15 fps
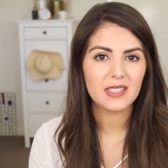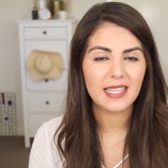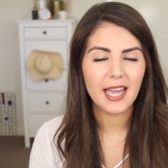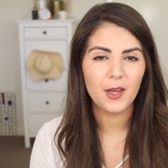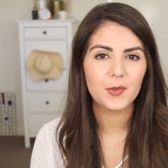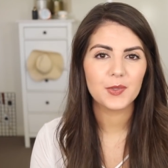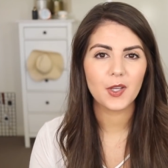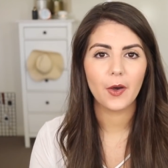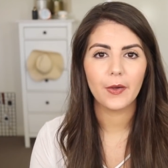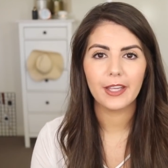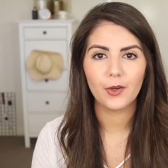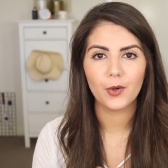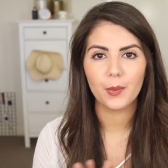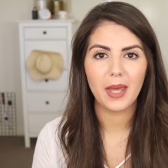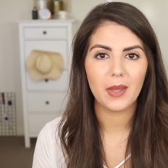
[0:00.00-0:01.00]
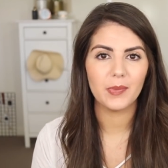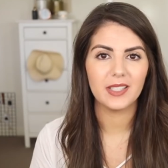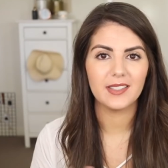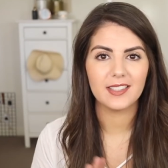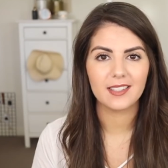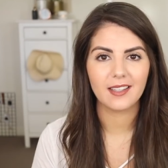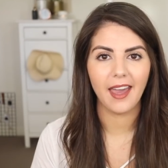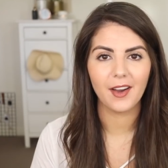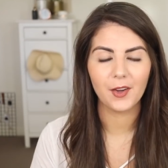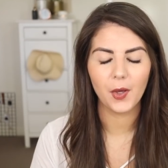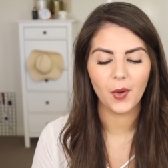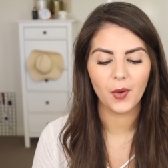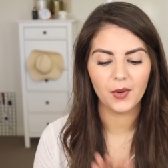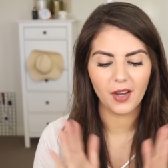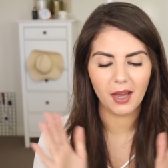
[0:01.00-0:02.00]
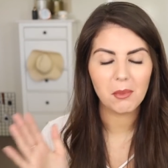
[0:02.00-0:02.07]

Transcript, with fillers: the sales going or maybe a discount code.